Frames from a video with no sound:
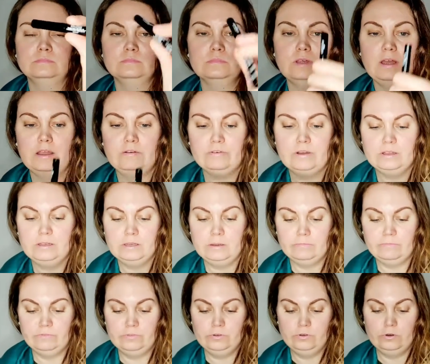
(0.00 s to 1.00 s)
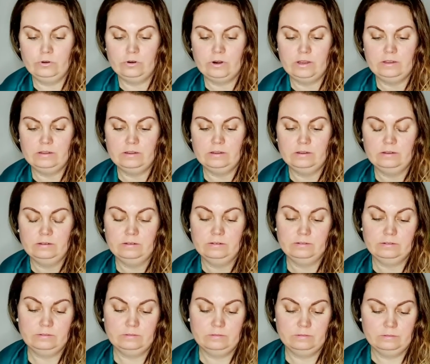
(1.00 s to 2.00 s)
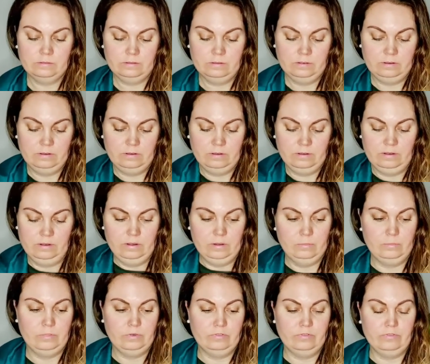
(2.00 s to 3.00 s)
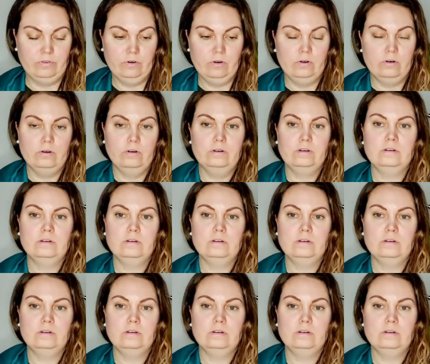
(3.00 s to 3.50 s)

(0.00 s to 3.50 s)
I've had them few already before.